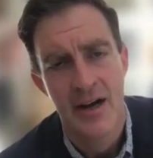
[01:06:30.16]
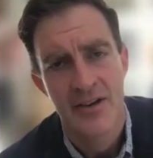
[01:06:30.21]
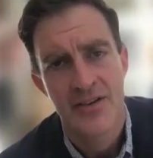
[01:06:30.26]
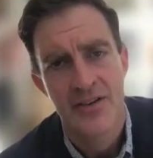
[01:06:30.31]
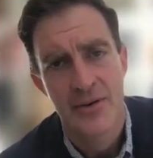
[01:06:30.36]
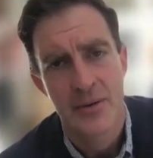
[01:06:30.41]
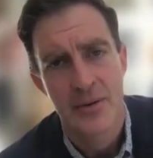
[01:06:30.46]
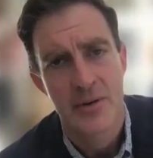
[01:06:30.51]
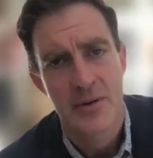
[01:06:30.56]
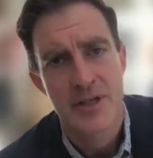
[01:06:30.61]

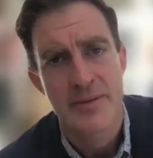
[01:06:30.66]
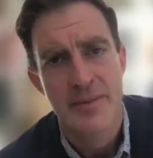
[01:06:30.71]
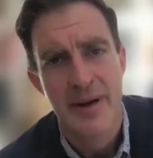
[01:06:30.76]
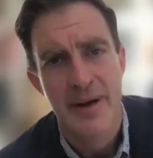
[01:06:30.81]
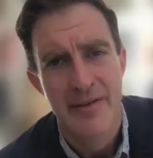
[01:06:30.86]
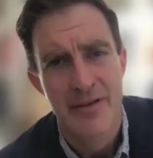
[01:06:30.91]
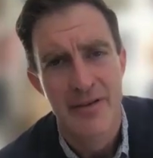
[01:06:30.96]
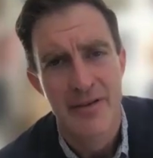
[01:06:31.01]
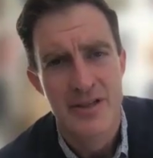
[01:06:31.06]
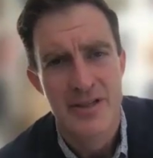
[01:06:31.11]
so there were some
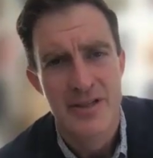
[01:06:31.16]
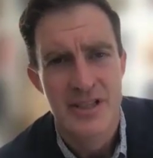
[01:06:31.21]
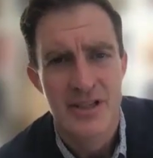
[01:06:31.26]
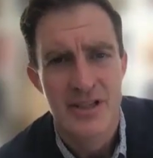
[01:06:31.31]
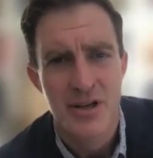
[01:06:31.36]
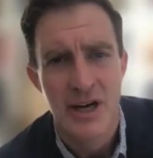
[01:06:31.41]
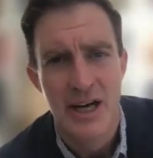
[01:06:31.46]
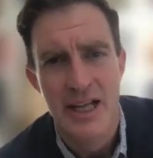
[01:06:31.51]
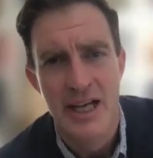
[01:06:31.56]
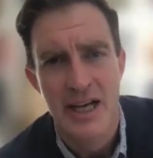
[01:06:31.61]
efforts to
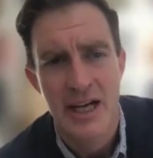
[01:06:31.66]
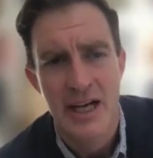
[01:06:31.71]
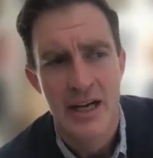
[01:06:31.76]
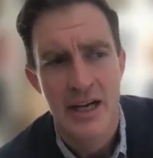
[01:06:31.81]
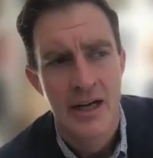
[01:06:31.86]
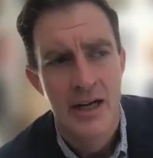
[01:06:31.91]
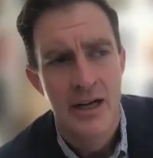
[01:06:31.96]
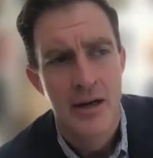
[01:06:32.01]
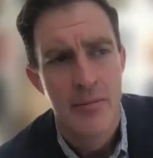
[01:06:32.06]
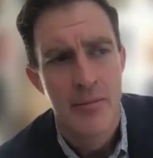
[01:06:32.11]
try to
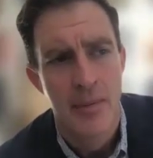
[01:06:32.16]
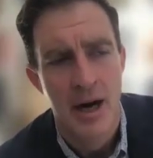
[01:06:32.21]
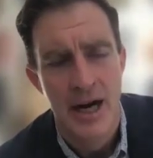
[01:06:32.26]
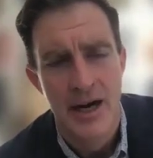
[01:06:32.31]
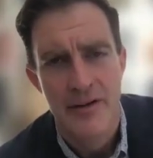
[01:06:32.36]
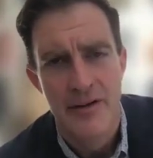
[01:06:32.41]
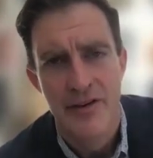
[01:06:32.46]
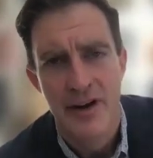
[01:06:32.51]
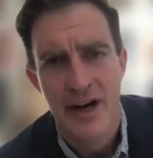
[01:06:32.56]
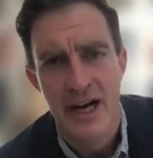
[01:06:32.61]

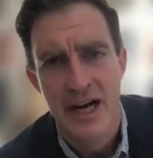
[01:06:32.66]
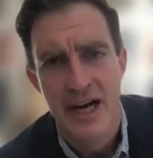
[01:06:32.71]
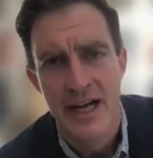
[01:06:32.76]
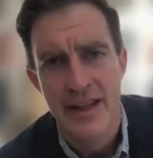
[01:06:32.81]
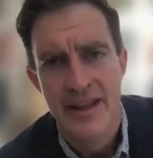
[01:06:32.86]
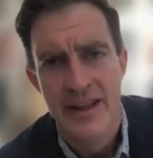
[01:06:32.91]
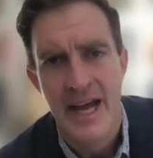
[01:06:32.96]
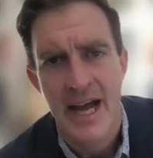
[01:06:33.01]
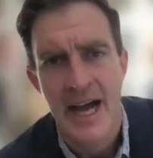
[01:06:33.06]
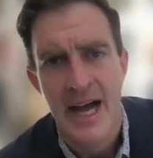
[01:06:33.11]
modify
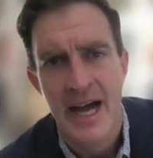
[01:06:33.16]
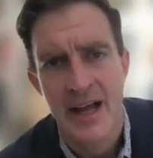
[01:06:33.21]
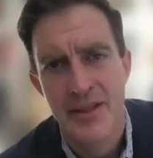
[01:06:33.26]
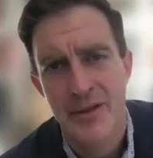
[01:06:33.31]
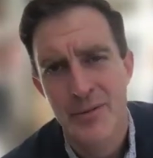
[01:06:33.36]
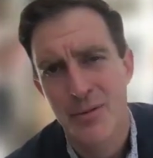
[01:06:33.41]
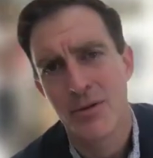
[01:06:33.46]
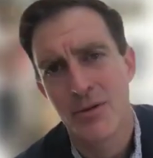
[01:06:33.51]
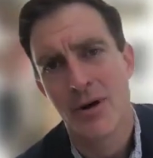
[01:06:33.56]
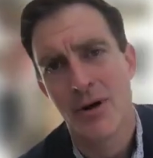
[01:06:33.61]

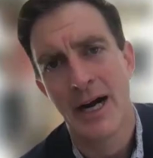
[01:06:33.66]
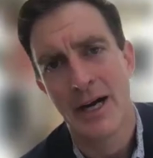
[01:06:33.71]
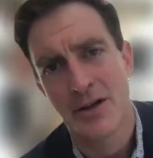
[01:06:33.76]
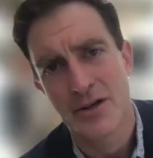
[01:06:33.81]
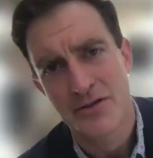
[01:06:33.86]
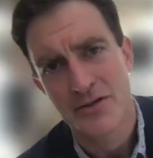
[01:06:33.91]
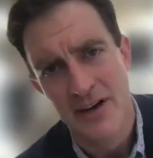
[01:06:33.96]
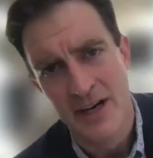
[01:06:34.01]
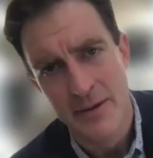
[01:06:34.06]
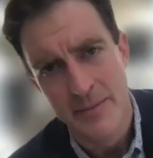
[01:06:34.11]
that through
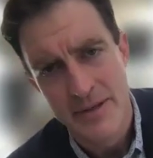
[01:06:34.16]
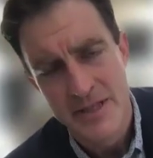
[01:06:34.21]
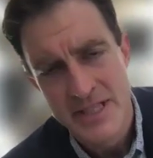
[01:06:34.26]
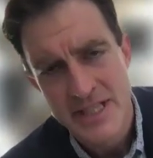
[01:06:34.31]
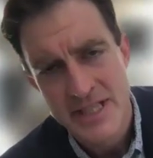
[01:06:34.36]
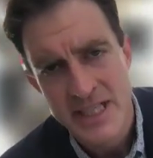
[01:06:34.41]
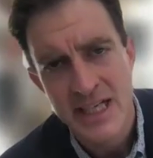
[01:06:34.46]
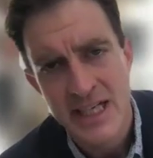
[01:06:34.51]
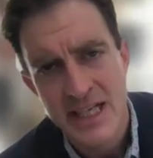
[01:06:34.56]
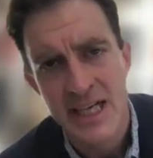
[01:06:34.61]
high-dose vitamin
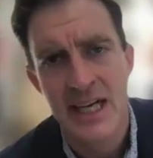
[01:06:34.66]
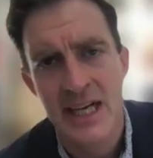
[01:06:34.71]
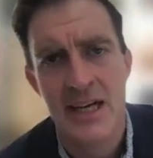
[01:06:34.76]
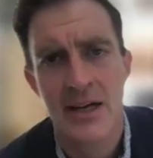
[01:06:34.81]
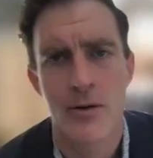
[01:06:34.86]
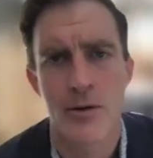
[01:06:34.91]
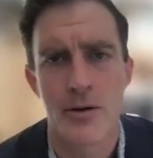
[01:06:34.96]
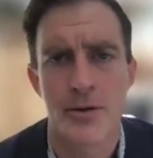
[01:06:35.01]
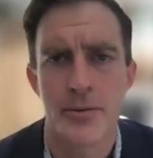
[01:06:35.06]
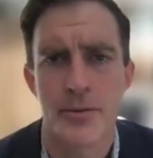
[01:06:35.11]
C
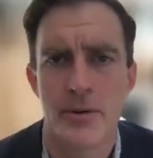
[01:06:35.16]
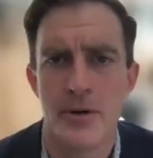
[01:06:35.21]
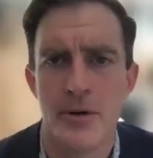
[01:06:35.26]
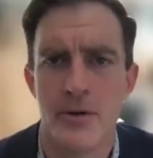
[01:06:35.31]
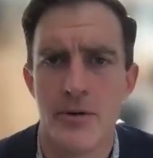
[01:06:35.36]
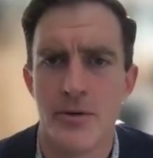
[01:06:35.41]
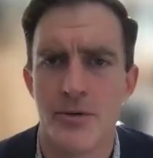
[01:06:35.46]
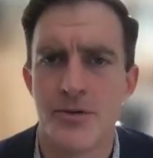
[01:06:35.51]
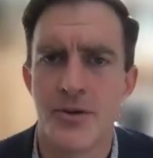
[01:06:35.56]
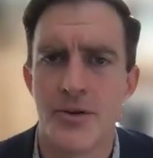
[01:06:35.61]
or
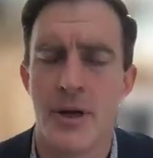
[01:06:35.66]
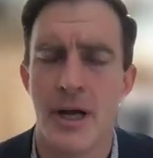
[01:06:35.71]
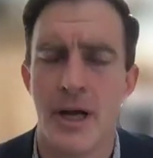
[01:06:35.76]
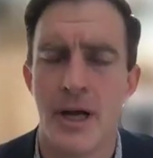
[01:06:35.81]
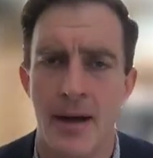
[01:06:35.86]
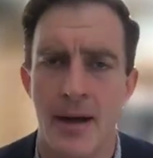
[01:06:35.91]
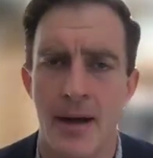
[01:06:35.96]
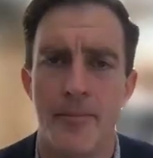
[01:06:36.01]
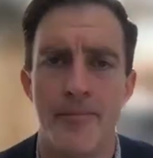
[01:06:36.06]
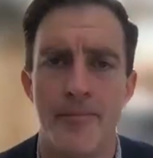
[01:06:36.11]
through,
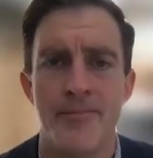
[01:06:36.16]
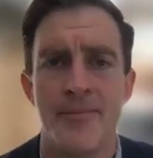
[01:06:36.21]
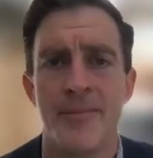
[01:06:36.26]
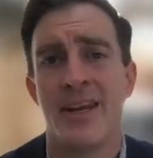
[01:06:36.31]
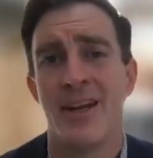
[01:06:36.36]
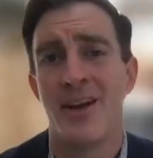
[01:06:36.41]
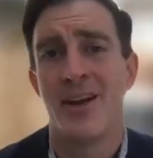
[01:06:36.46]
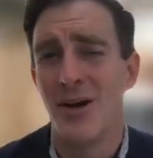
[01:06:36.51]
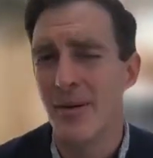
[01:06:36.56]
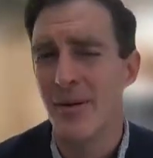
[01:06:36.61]

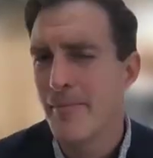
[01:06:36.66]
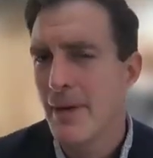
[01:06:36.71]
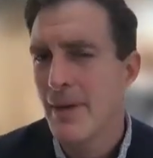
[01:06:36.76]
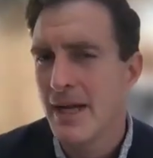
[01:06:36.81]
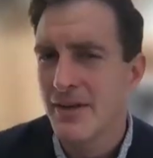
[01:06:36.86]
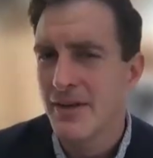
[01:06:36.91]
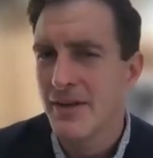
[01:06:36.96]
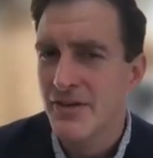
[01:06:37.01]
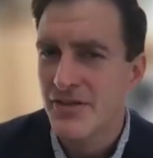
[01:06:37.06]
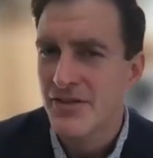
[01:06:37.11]

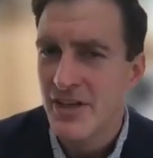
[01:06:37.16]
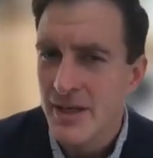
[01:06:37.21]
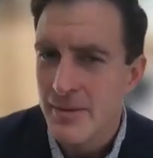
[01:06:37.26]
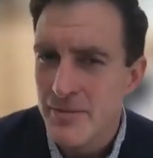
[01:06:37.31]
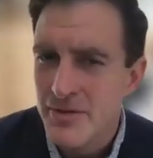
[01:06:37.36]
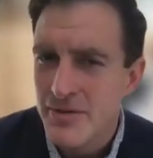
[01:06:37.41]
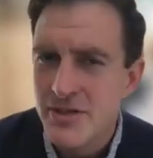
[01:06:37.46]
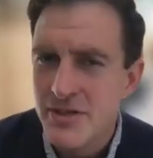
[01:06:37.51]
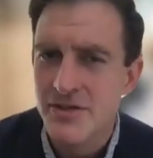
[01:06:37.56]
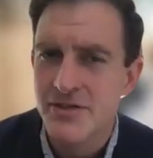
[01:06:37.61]
it
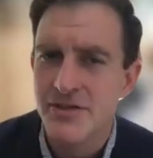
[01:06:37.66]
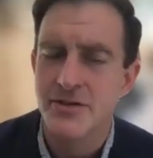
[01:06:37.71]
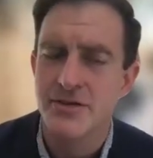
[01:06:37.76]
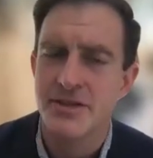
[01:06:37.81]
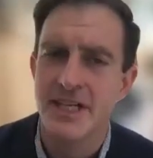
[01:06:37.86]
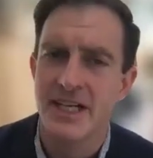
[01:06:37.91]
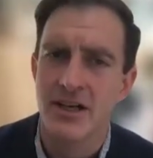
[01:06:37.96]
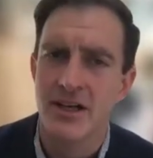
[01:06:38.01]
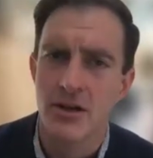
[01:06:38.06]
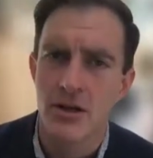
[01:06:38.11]
seems to
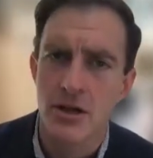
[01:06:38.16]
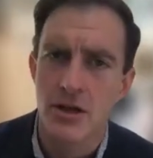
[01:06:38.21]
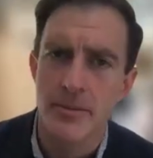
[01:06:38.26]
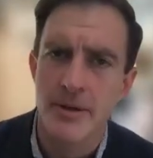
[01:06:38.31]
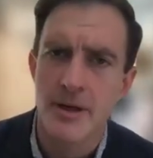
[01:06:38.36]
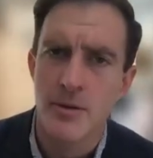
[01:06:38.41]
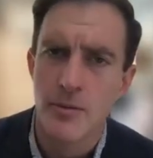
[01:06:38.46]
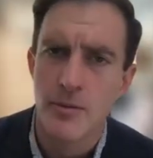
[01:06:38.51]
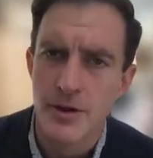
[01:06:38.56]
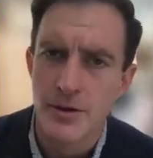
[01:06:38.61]
associate a little
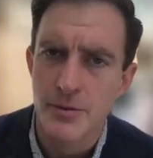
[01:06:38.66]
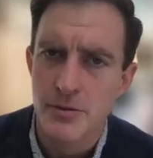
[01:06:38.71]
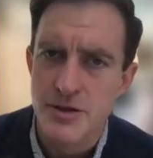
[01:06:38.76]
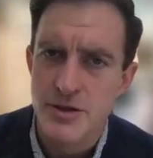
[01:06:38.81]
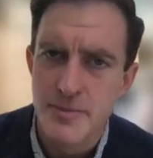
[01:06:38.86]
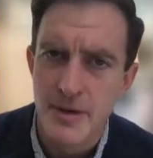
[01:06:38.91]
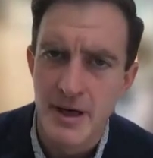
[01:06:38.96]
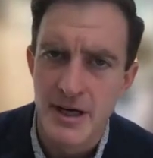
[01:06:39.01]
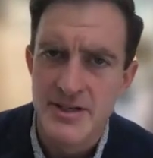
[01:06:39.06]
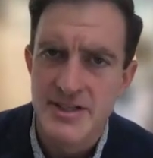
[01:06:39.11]
bit with
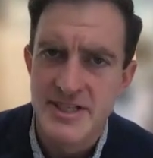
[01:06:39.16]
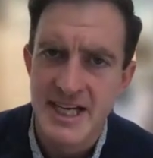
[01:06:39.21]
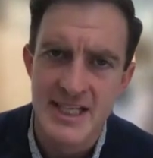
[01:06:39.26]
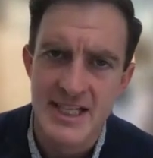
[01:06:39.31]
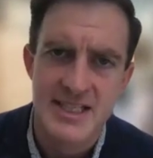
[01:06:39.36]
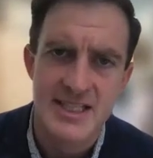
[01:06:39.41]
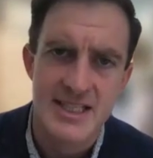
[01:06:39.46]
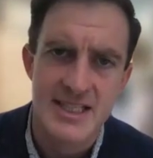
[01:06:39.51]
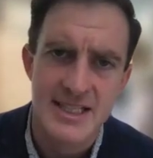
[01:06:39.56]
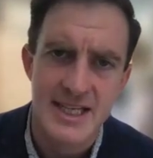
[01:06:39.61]
response to
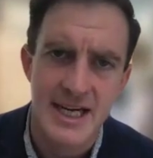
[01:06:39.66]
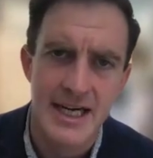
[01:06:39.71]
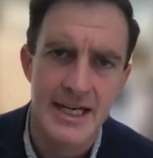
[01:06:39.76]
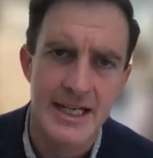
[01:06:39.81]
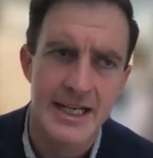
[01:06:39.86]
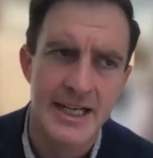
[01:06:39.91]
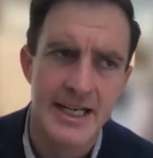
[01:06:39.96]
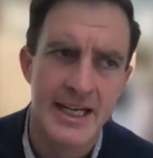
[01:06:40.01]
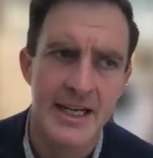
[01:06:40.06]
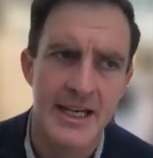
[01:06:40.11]

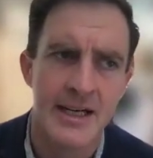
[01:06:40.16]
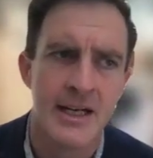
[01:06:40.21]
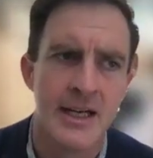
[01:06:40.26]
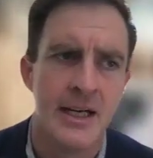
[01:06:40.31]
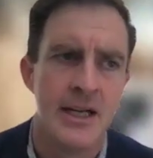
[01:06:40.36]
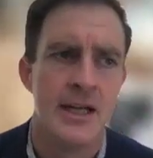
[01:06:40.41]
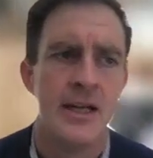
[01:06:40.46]
azacitidine.